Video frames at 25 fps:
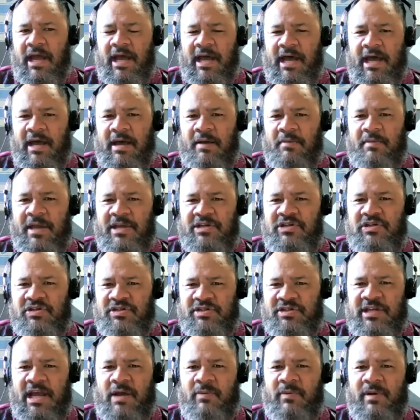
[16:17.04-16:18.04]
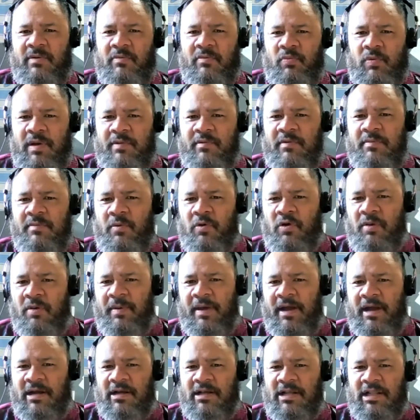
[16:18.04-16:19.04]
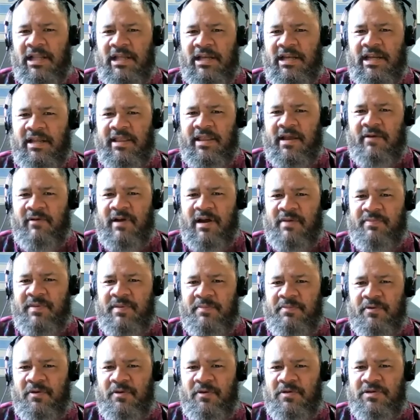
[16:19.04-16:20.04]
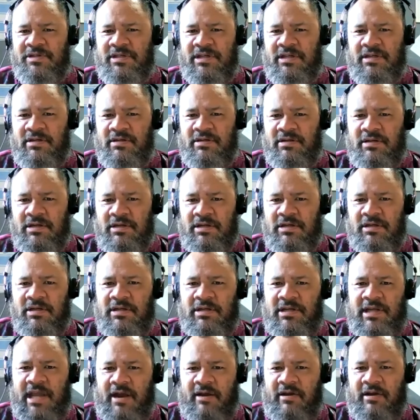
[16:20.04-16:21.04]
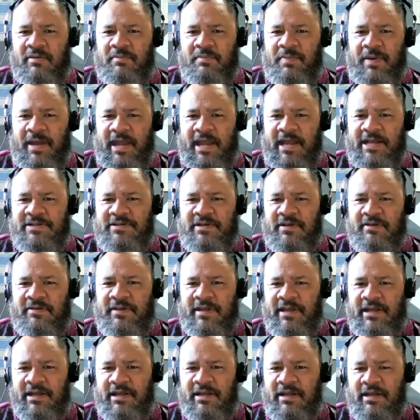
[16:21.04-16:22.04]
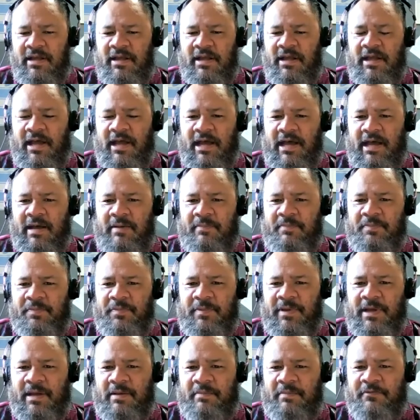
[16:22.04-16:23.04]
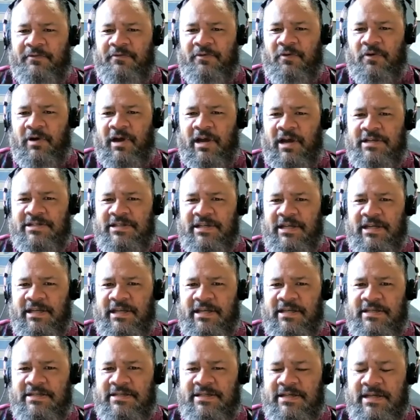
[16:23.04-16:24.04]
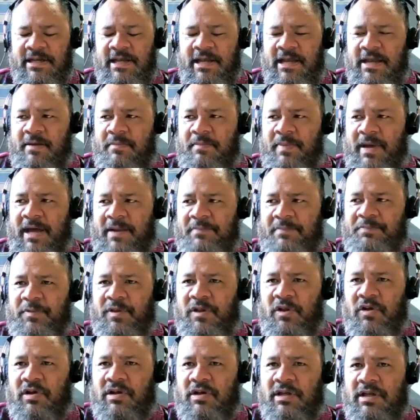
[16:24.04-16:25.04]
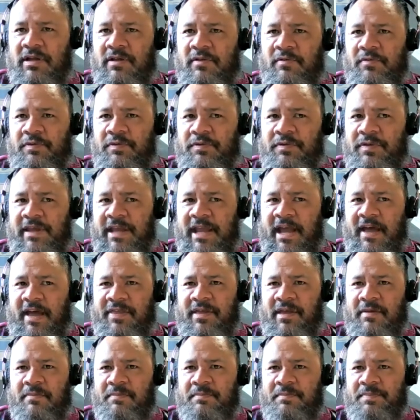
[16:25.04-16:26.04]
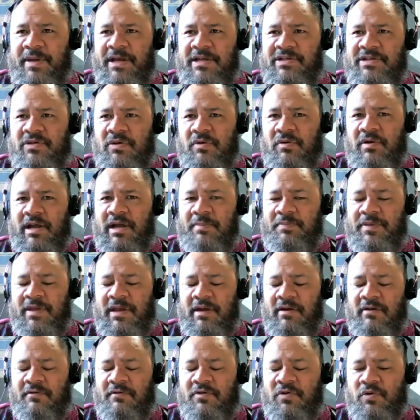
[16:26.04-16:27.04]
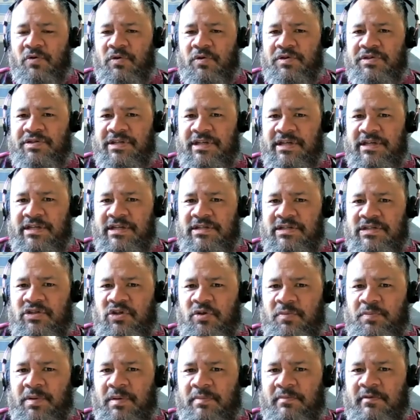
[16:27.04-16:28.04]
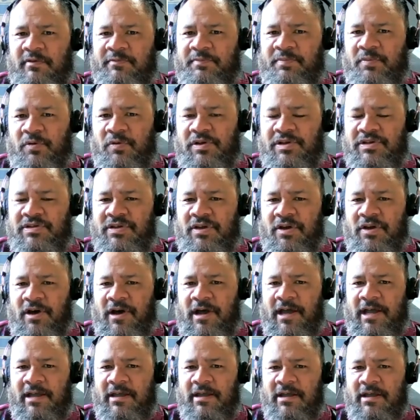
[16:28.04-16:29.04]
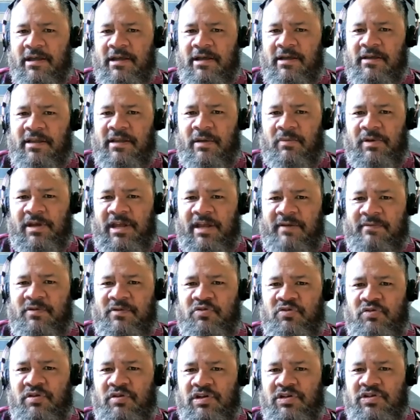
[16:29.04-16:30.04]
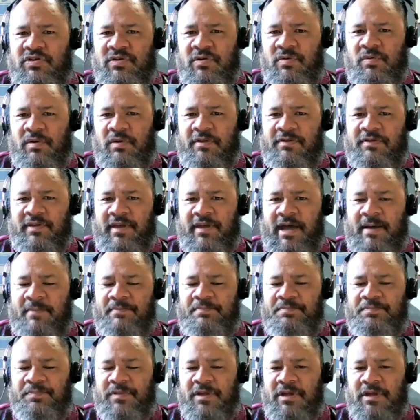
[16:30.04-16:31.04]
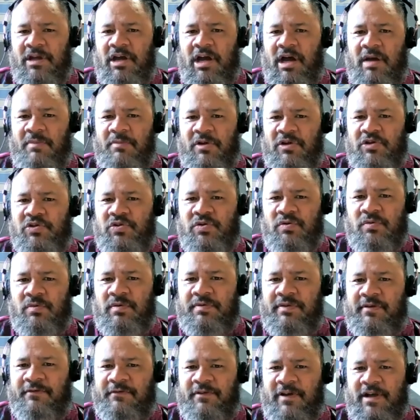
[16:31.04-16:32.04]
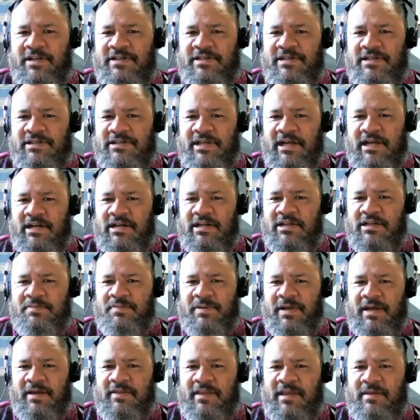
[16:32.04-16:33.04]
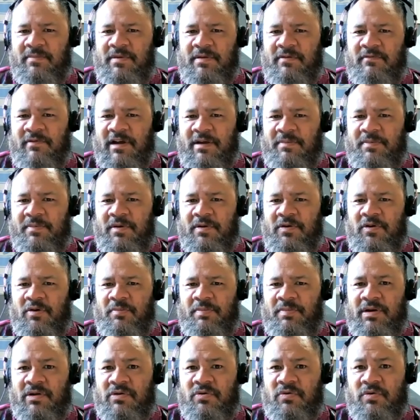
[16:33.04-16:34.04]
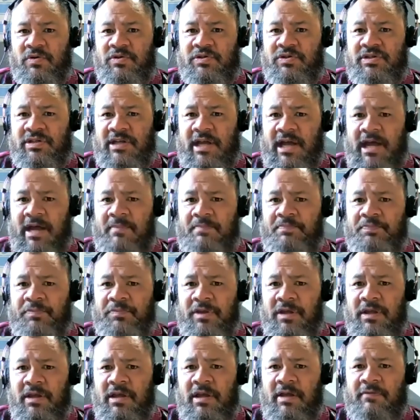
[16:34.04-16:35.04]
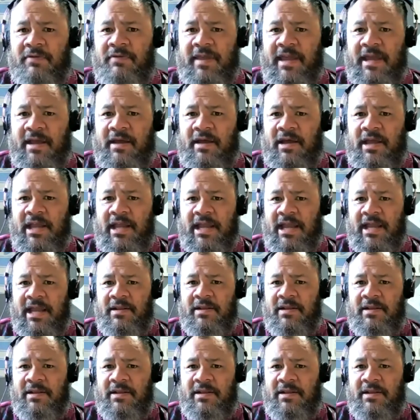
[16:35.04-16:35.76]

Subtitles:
As you say, we were more about cleaning their rugby boots and carrying bags, I think, for our seniors. But look, the other big school up there, of course, is New Plymouth Boys High, that we have a traditional with. I'm not sure whether Francis Douglas play them in rugby or not, but of course their